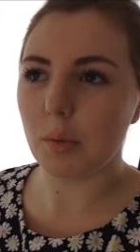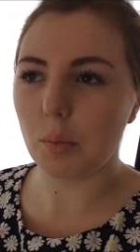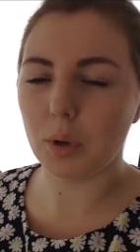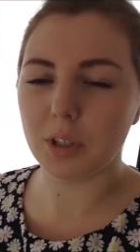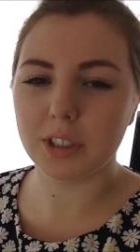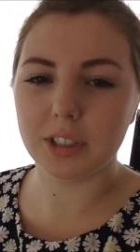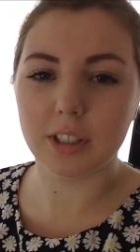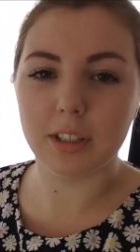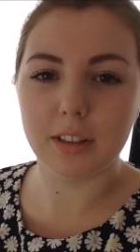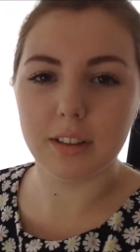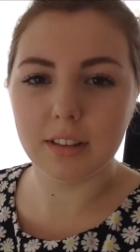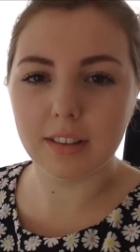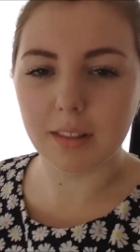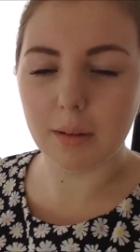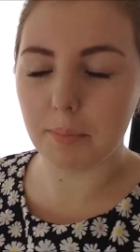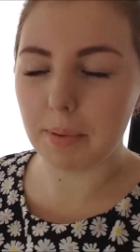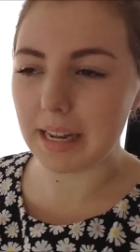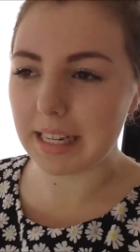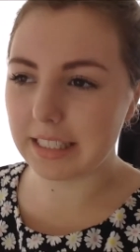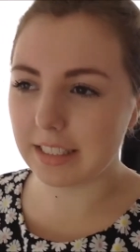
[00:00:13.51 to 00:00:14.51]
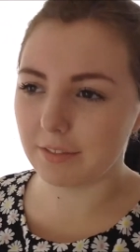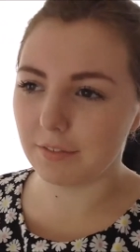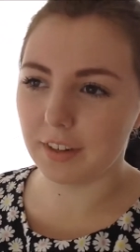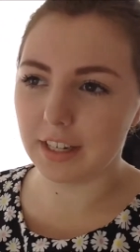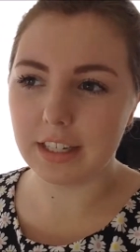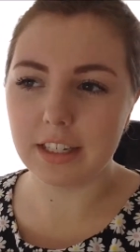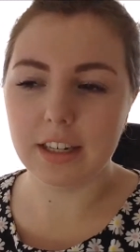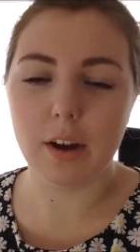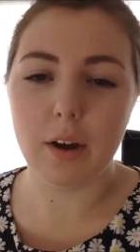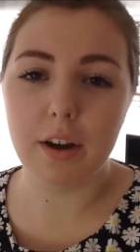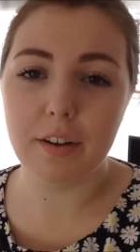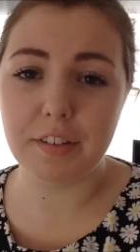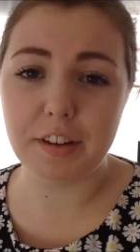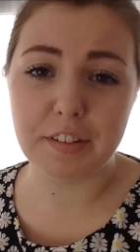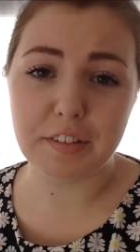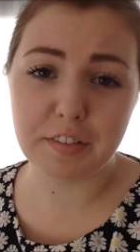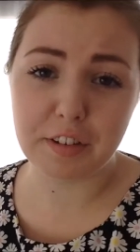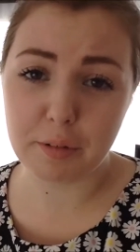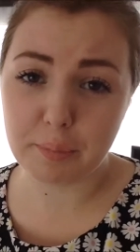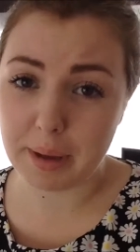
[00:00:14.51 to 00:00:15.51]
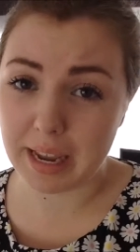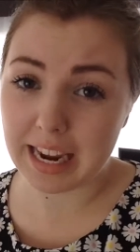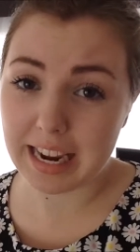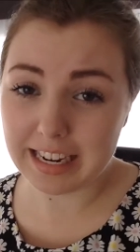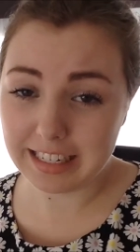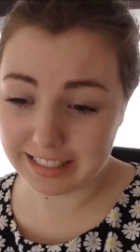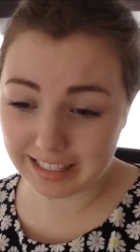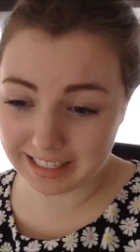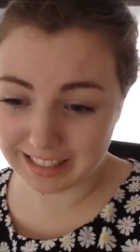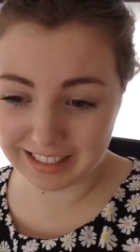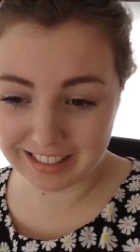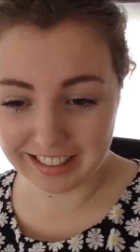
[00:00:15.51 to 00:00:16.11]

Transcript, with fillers: wasn't the best video I've ever made.